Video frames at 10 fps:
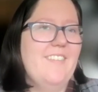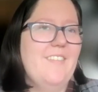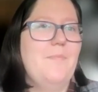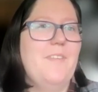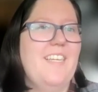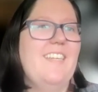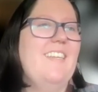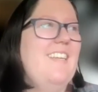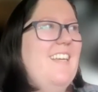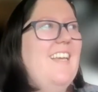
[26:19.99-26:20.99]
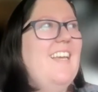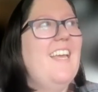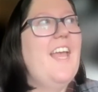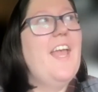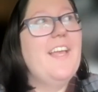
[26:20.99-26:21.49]
So I'm like,
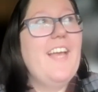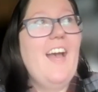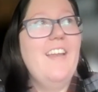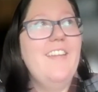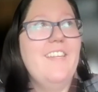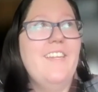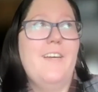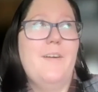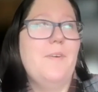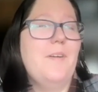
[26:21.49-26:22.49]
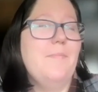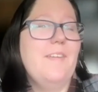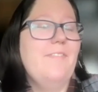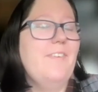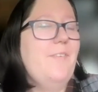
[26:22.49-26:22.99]
it kind of did a number on
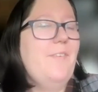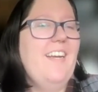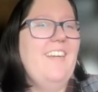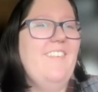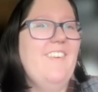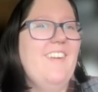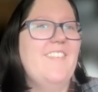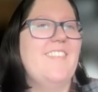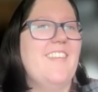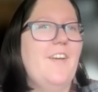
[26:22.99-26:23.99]
me for a while where I was like,